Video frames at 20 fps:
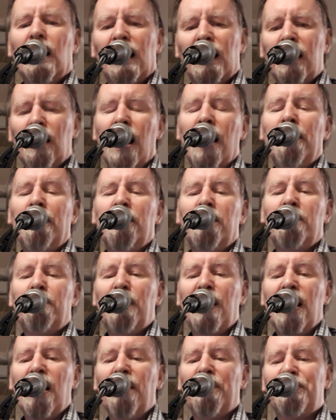Cloud on
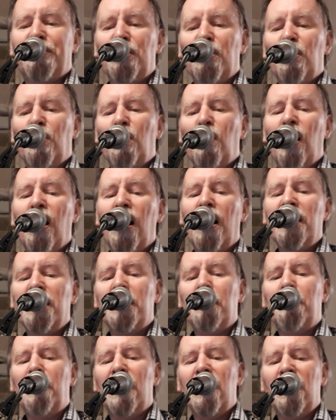cloud so
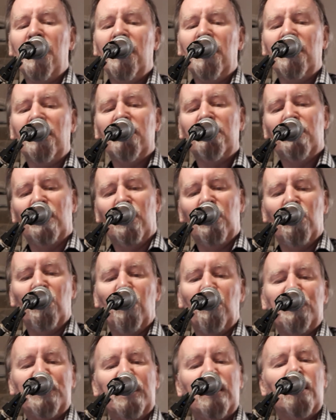high above,
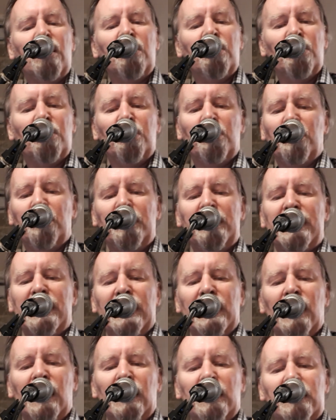only lone
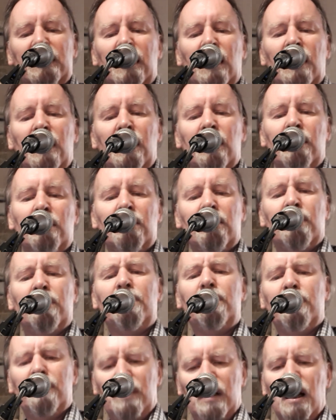kill is
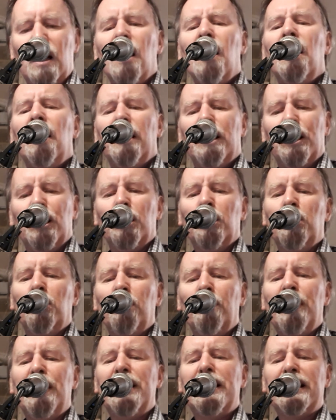love. It
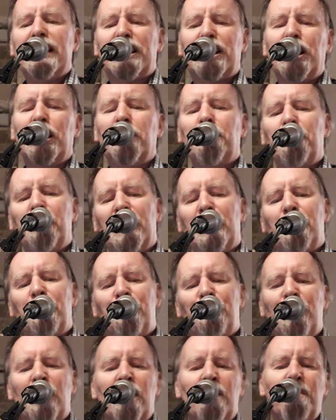always hit me
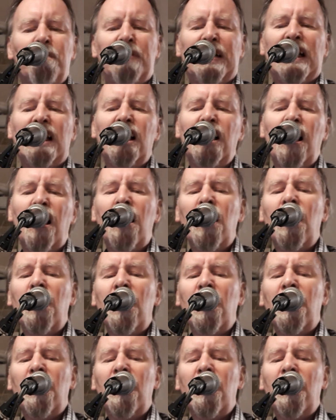from below.